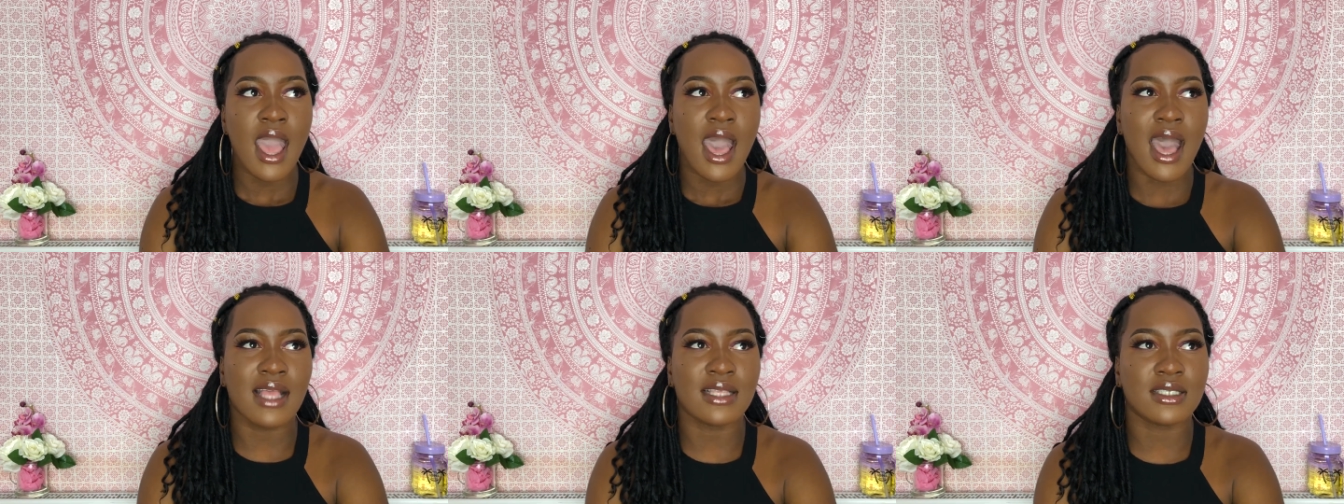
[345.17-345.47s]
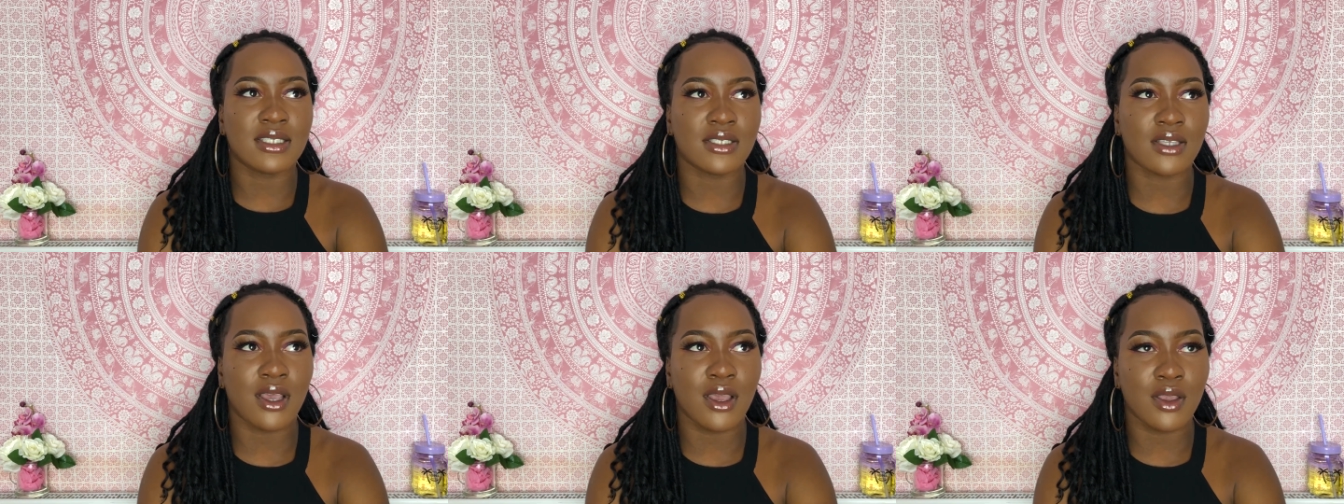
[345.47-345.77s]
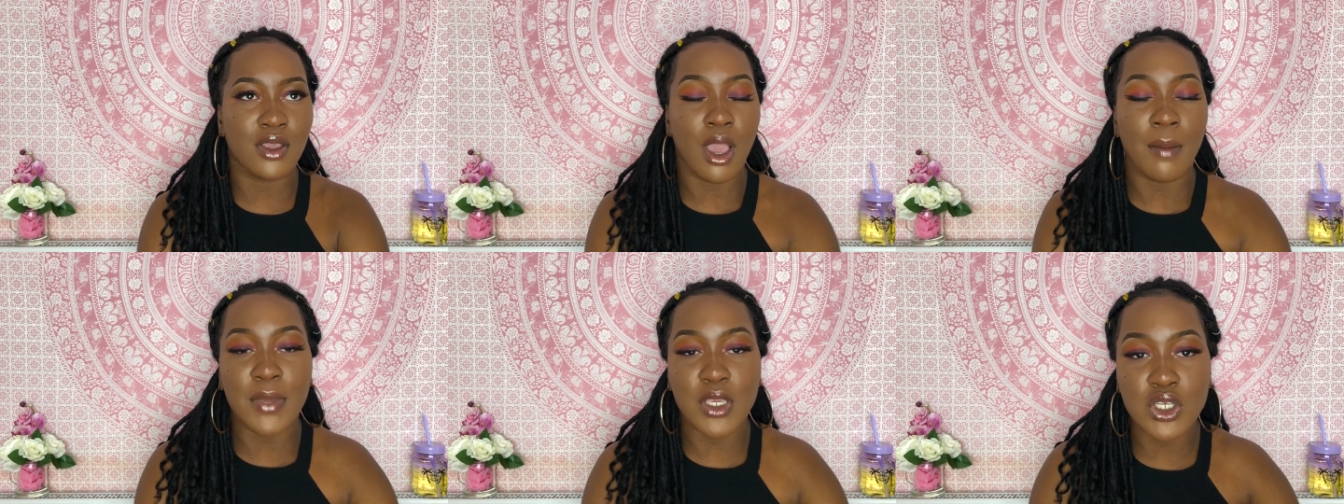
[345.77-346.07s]
And so,
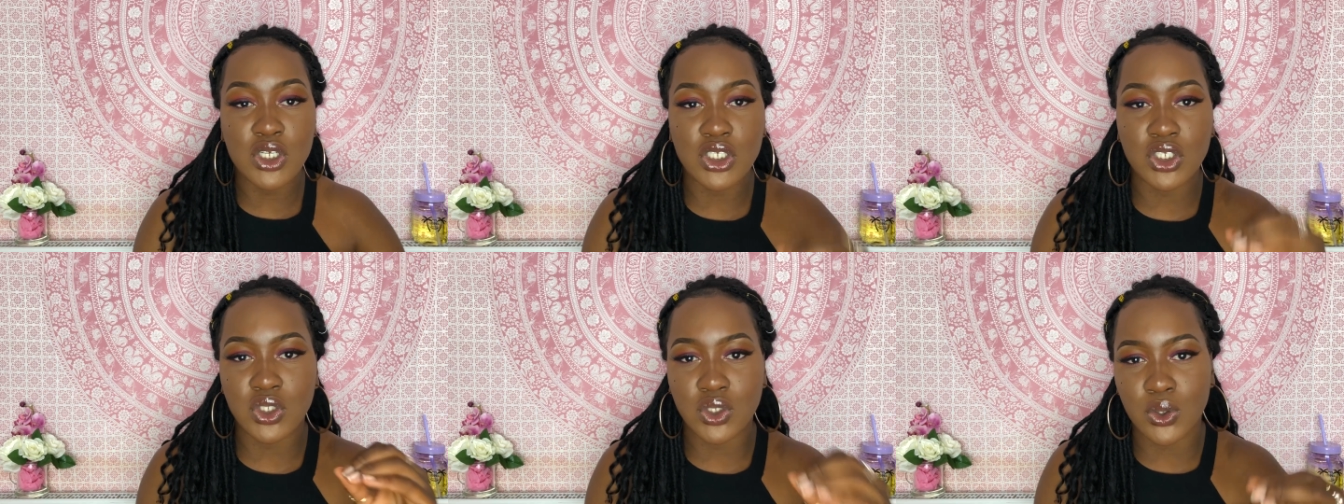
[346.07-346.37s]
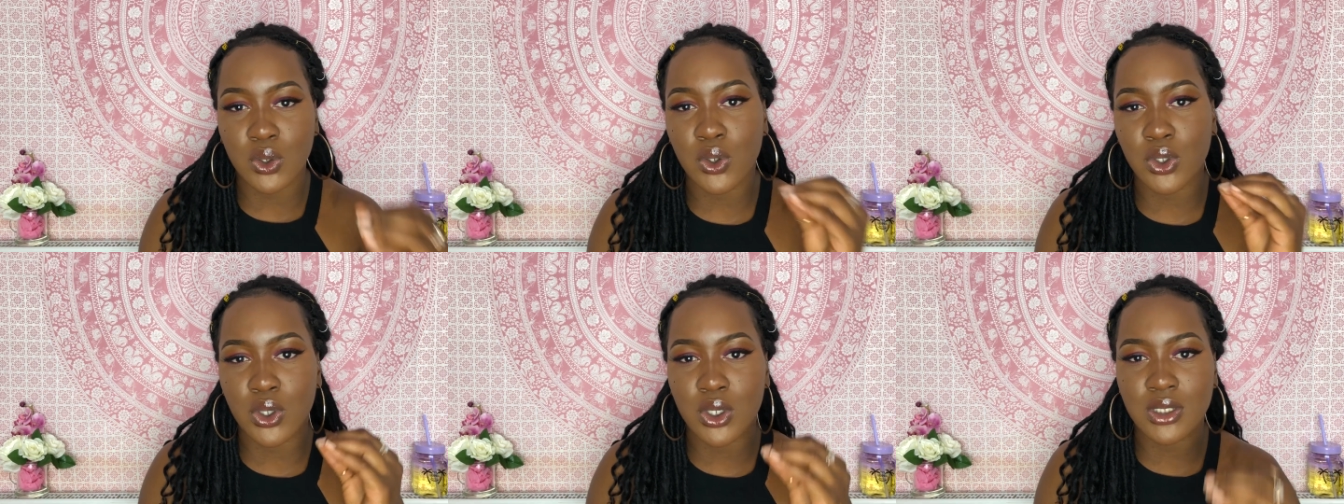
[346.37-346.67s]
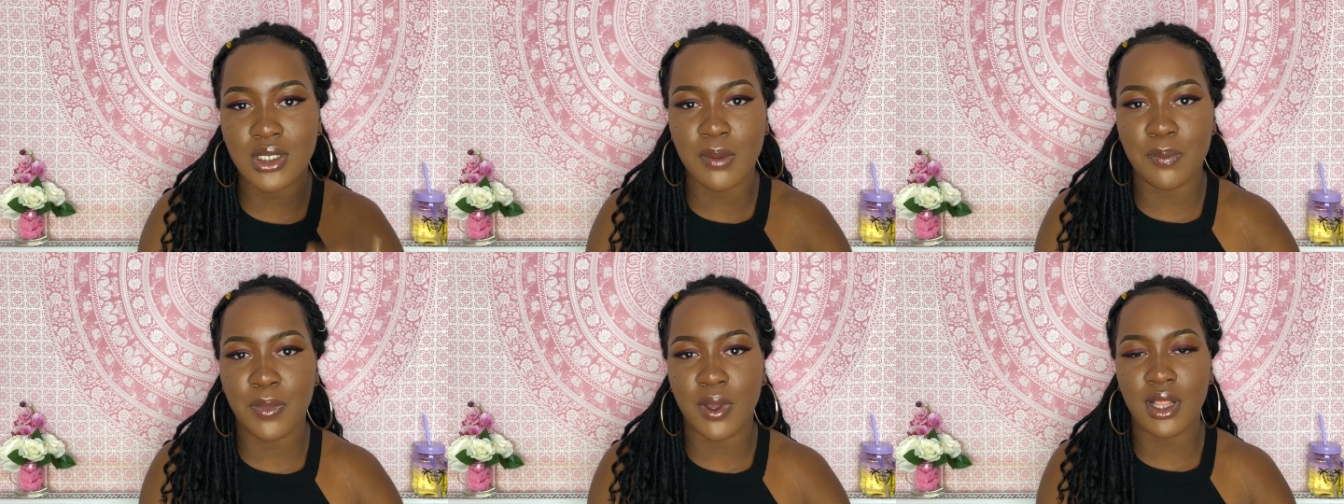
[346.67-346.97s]
I mean, you can still
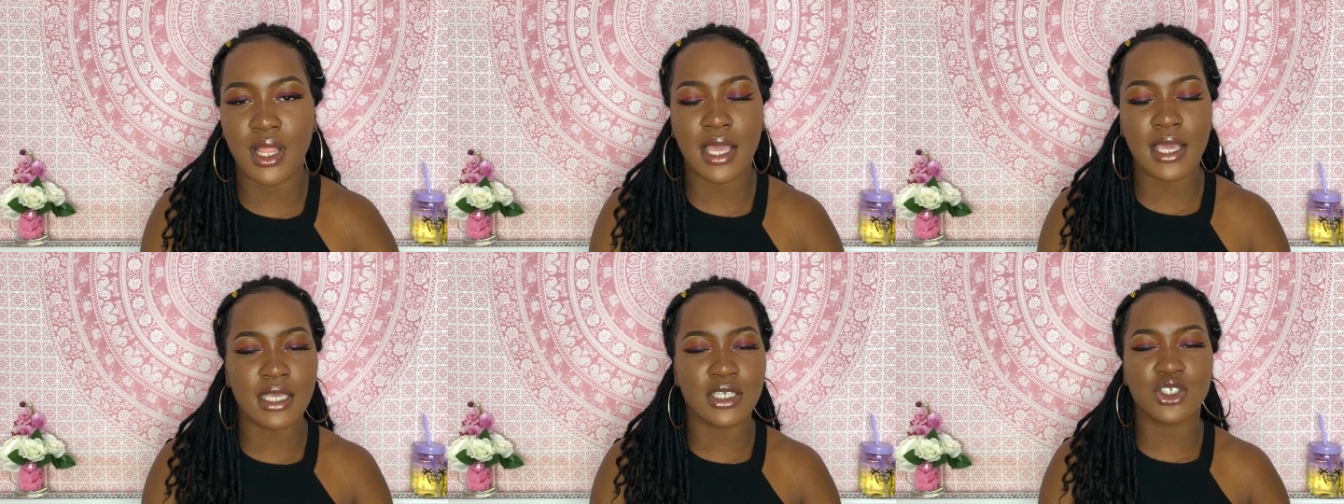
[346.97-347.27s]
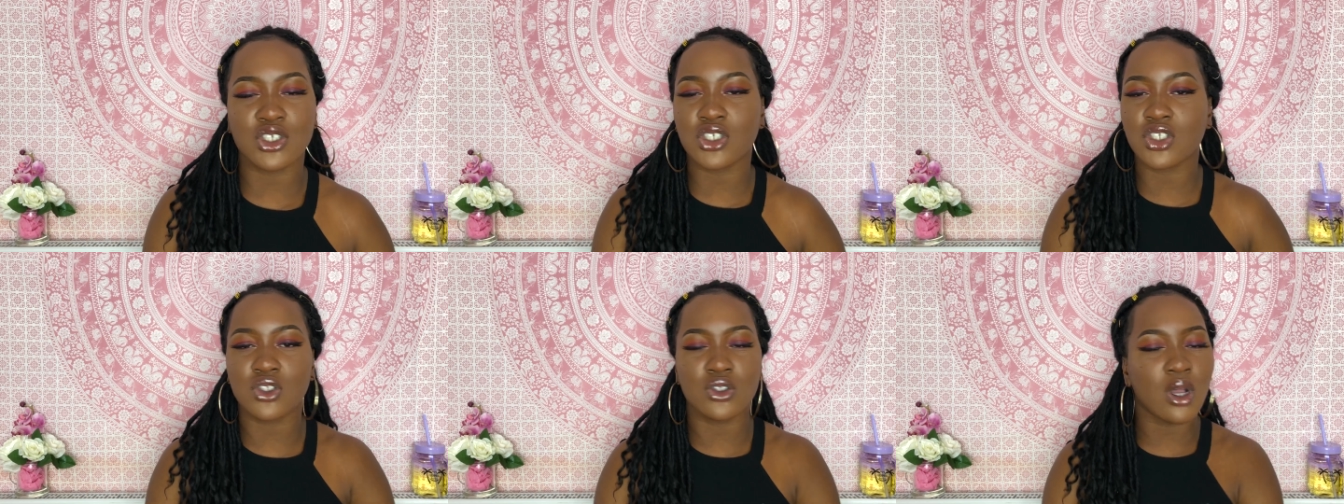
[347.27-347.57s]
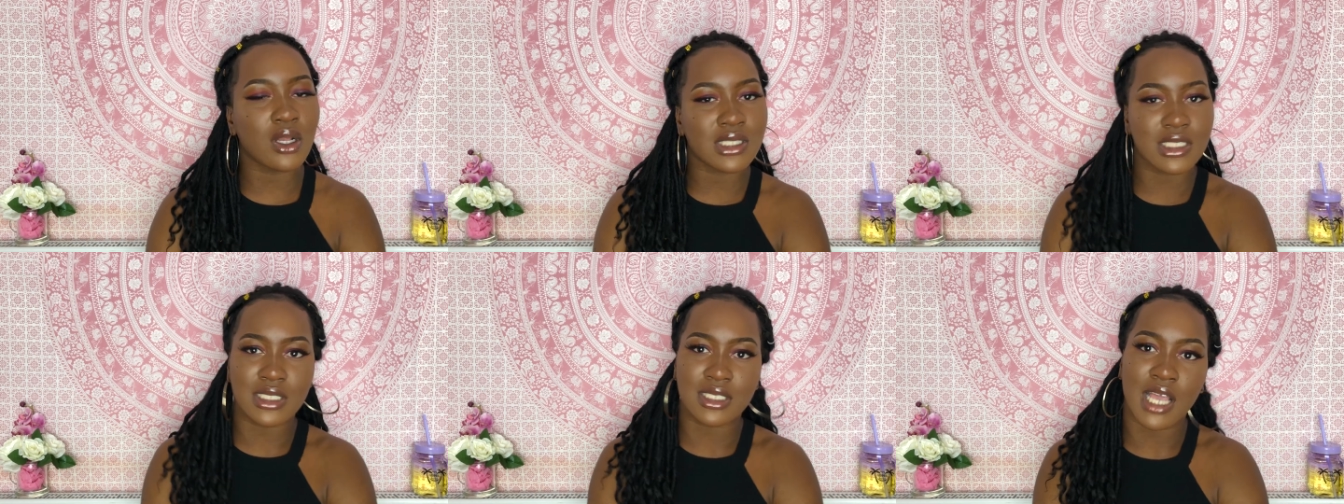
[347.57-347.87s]
use it, but like, it's just
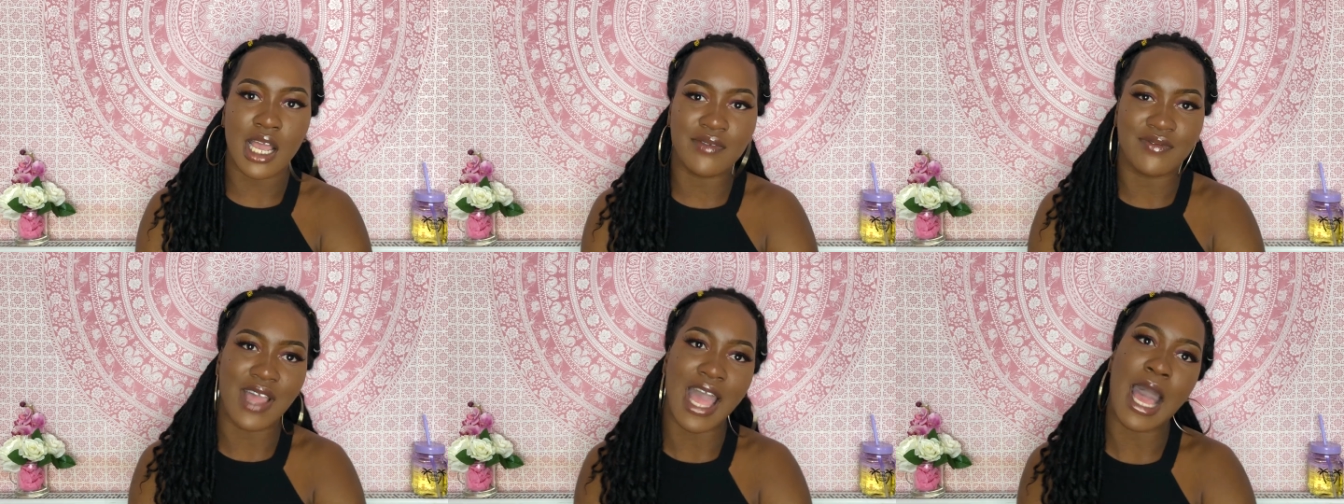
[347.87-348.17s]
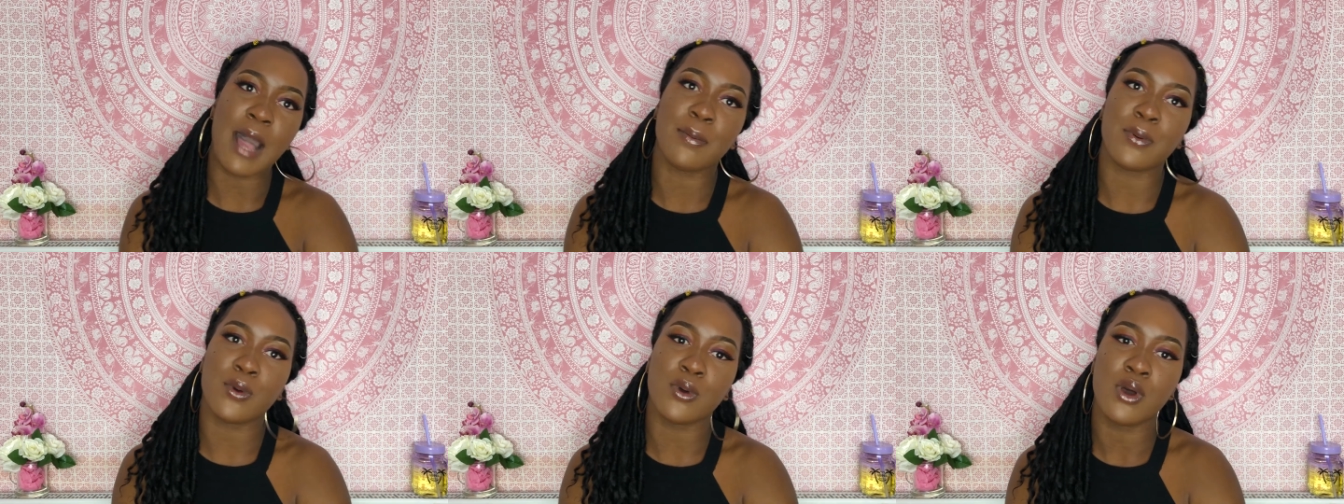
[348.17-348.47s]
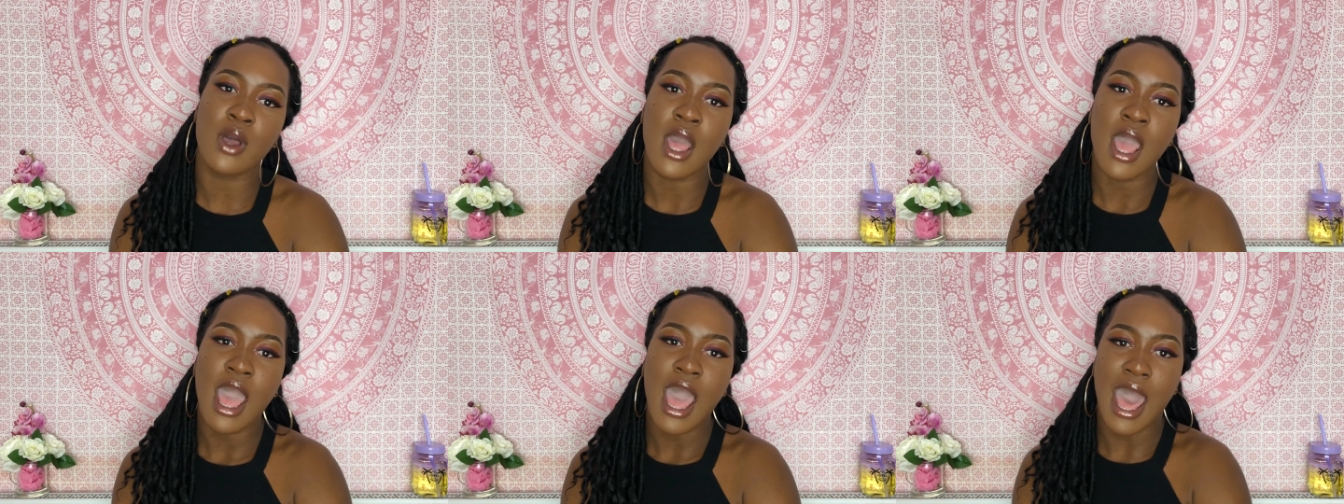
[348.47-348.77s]
not designed for Apple.